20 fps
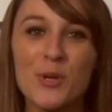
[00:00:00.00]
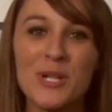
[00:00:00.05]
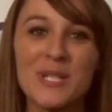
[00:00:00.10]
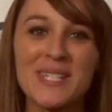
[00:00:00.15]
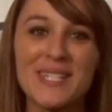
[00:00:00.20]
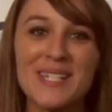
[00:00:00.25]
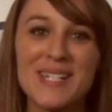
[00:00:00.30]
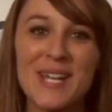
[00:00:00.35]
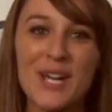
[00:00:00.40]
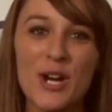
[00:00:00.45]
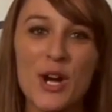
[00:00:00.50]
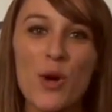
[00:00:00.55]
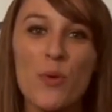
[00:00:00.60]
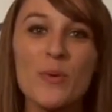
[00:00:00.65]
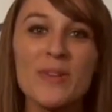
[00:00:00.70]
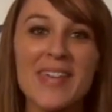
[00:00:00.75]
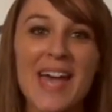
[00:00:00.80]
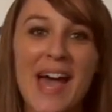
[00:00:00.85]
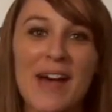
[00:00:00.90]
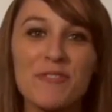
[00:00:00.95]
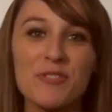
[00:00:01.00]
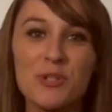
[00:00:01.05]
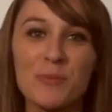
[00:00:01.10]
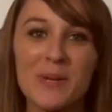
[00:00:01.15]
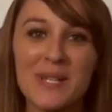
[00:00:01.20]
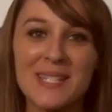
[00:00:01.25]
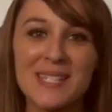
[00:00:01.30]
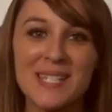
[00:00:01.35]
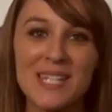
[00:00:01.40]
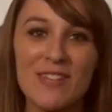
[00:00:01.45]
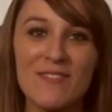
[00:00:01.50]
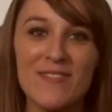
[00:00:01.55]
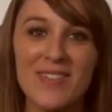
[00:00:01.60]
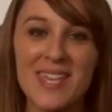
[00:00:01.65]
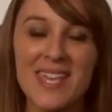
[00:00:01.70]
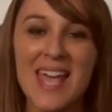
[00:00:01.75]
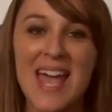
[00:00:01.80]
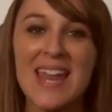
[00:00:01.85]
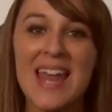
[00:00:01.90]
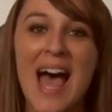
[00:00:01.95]
Kristin Carole with AfterBuzz
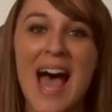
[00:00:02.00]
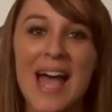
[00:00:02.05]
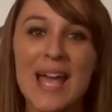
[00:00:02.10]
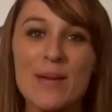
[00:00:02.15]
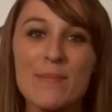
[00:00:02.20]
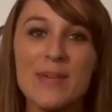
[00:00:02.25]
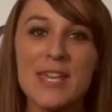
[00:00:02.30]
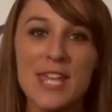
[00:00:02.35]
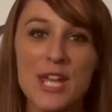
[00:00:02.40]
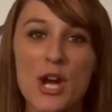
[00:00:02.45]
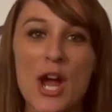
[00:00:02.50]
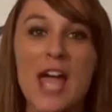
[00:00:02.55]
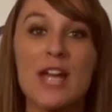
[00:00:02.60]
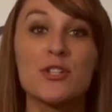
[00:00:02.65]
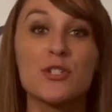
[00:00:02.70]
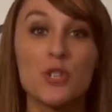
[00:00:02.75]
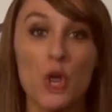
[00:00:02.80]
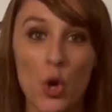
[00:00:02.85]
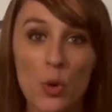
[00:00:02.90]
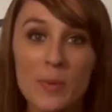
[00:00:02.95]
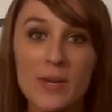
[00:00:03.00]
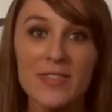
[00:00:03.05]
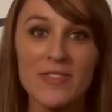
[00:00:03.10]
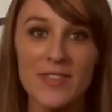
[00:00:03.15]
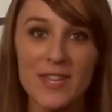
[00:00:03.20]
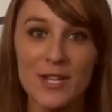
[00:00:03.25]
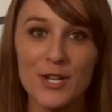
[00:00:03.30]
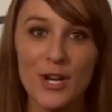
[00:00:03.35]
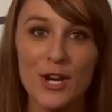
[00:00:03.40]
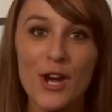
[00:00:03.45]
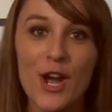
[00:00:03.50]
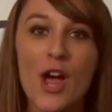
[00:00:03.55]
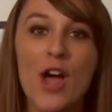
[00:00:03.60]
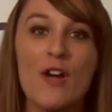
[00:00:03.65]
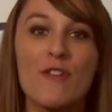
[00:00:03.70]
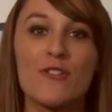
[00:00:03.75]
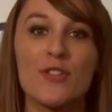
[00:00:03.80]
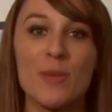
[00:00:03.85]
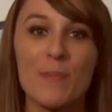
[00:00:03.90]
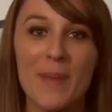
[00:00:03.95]
TV, and I am here at Dolby Theater
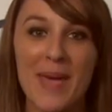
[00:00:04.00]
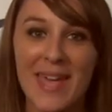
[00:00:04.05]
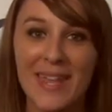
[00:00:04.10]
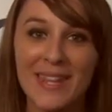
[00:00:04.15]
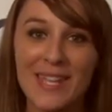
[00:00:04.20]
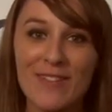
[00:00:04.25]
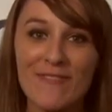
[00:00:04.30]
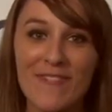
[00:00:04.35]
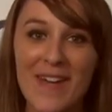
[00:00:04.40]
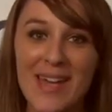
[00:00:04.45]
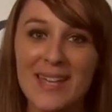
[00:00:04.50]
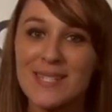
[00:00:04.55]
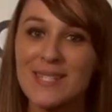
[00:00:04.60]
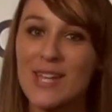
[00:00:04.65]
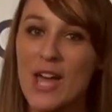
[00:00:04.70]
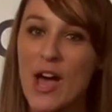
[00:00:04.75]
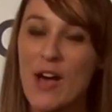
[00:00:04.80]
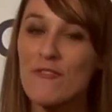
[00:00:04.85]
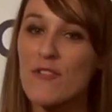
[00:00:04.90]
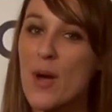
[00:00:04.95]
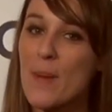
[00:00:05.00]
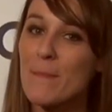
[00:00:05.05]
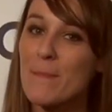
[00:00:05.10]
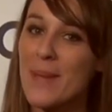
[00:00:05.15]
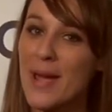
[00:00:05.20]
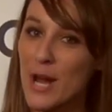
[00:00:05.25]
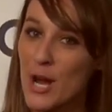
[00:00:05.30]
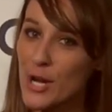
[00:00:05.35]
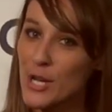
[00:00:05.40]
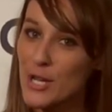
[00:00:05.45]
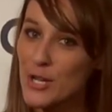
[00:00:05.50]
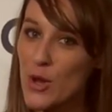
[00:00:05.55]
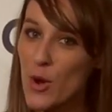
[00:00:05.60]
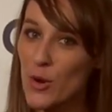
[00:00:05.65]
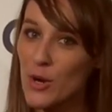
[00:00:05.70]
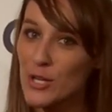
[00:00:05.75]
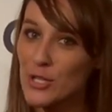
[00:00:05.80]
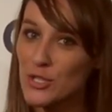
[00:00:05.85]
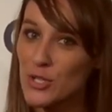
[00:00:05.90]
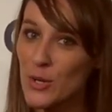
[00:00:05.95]
for the Paley Fest of American
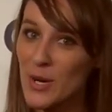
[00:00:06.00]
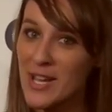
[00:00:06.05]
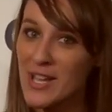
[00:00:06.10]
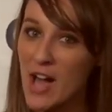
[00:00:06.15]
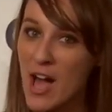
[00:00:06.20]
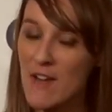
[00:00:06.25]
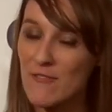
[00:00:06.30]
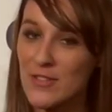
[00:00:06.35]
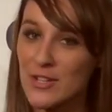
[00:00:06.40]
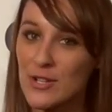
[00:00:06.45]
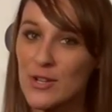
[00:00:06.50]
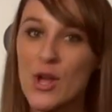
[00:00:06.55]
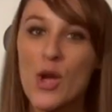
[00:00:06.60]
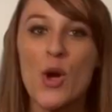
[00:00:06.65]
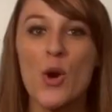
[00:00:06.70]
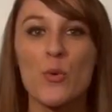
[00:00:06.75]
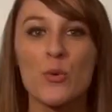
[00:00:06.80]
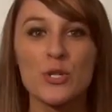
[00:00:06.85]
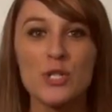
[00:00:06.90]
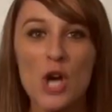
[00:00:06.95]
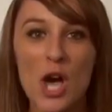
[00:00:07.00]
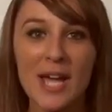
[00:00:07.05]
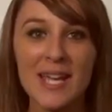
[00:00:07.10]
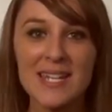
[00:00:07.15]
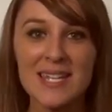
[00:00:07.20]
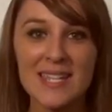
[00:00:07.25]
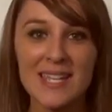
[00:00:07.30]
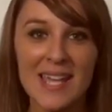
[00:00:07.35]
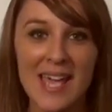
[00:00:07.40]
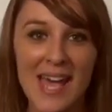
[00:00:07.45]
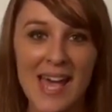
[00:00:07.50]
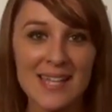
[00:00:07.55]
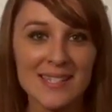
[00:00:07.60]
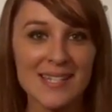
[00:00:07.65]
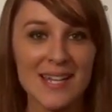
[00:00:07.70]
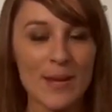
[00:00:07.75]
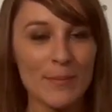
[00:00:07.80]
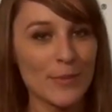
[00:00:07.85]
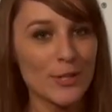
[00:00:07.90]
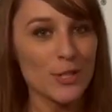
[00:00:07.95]
Horror Story Coven. We're talking to the cast,
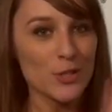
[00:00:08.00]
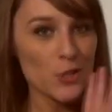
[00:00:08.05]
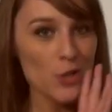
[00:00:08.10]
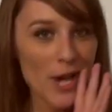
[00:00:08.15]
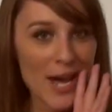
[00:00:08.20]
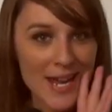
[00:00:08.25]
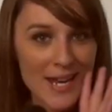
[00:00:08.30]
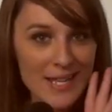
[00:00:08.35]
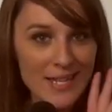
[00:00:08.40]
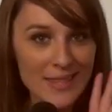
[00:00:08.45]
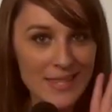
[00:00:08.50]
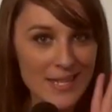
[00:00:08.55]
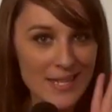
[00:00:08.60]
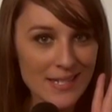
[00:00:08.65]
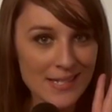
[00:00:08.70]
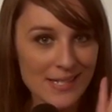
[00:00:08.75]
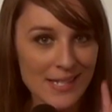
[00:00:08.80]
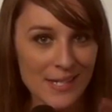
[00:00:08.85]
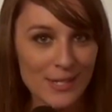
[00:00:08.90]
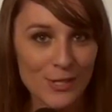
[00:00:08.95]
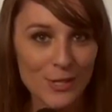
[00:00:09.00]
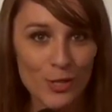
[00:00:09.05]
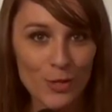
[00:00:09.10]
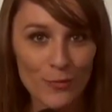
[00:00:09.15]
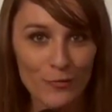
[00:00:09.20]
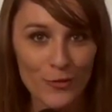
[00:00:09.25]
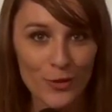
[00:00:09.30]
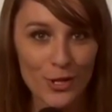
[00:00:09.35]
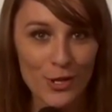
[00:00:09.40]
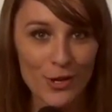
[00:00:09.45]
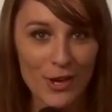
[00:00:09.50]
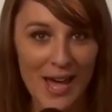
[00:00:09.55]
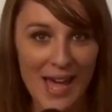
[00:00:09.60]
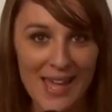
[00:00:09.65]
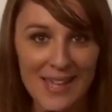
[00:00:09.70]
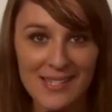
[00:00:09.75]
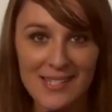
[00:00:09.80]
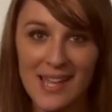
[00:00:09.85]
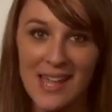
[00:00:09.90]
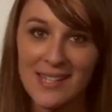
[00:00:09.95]
and I'm going to try to get the inside scoop for you
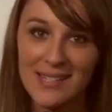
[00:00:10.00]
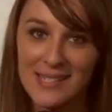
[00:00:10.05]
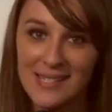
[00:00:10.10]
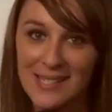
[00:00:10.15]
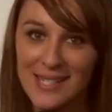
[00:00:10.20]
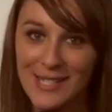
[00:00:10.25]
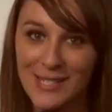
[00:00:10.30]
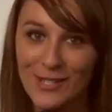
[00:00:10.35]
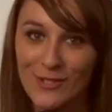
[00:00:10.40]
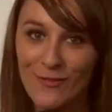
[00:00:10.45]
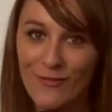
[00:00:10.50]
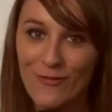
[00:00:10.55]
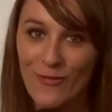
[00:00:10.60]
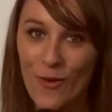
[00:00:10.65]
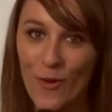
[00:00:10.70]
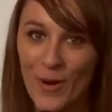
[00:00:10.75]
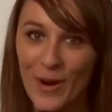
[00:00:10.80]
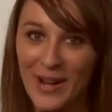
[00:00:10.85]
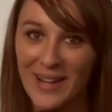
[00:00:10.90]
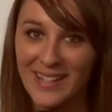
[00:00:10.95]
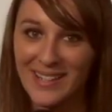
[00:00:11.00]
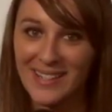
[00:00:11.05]
guys on season four.